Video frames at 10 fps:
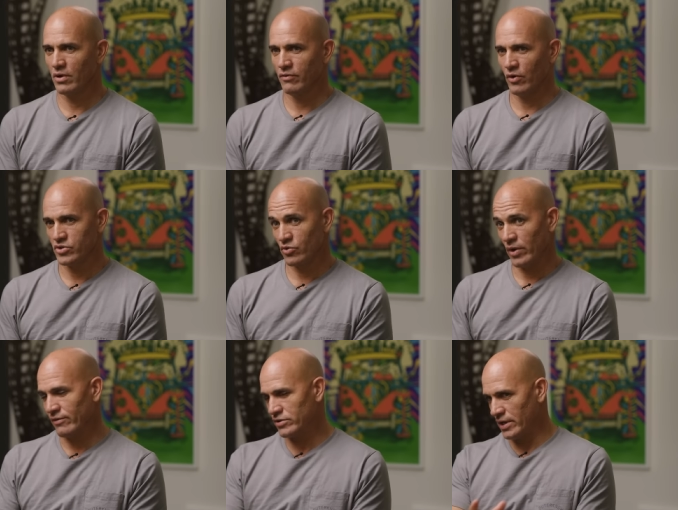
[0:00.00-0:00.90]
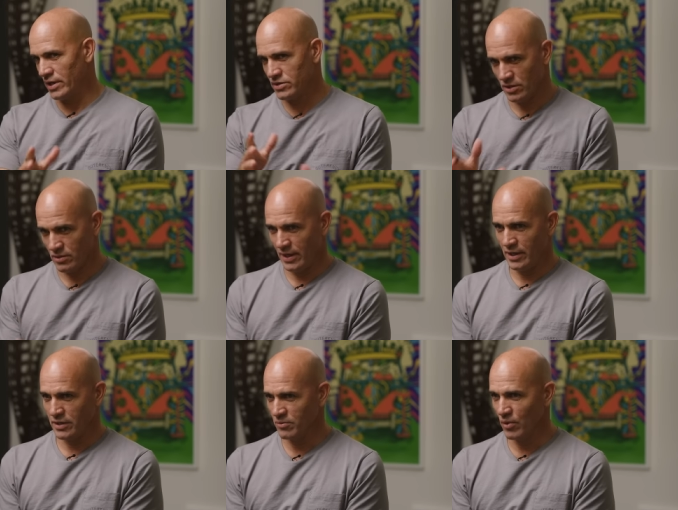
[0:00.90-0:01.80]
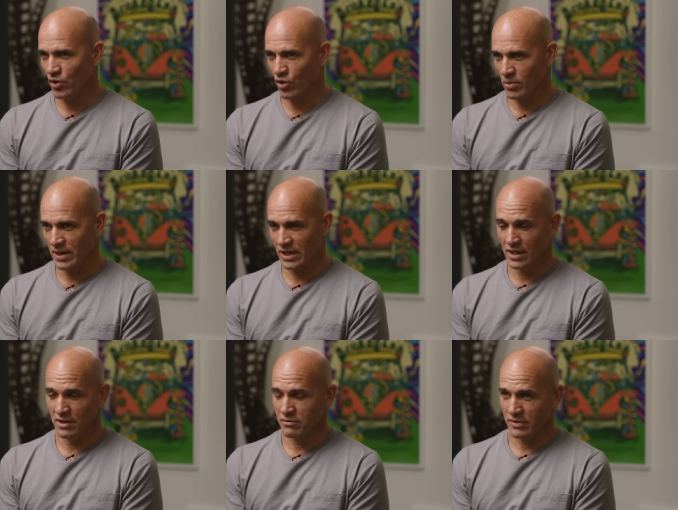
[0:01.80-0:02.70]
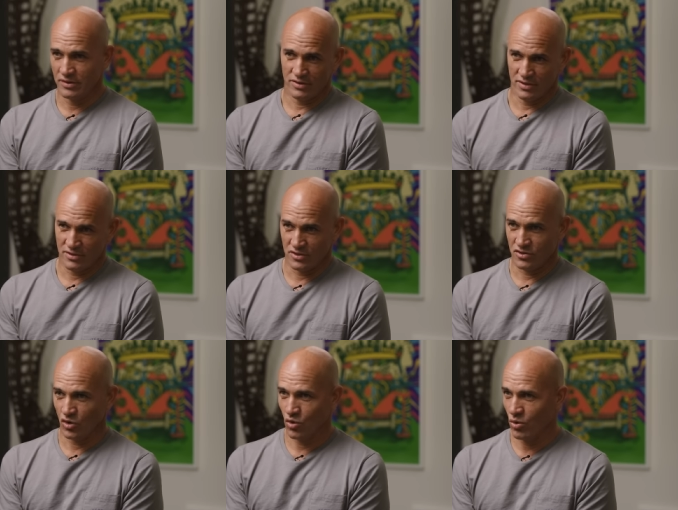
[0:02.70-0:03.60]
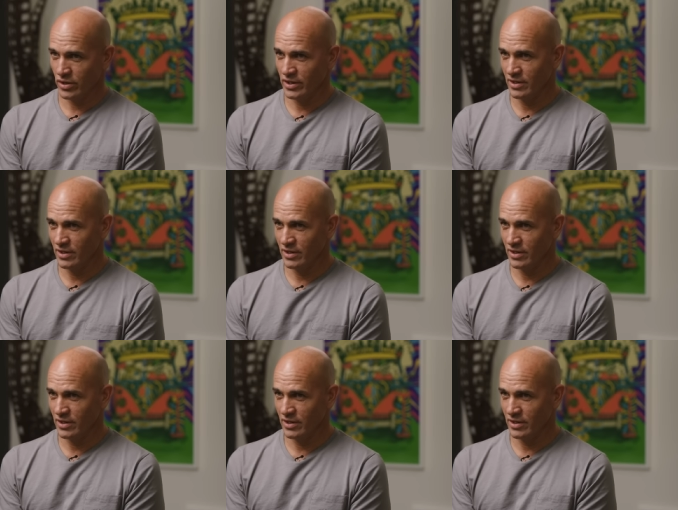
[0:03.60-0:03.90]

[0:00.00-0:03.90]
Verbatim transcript: have always gravitated to anything Moe Norman I love because it's just so quirky